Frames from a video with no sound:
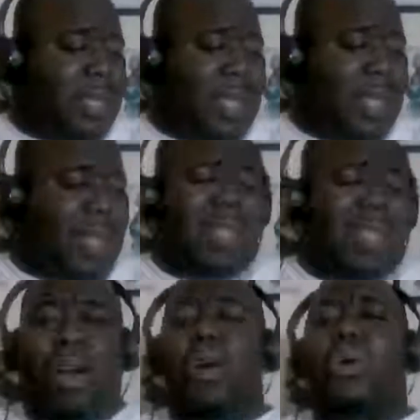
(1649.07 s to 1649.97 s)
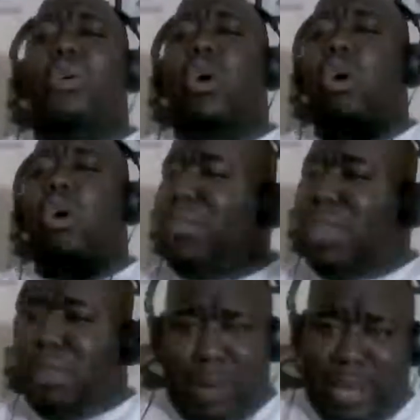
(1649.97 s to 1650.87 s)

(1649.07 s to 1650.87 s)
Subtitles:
They're all over the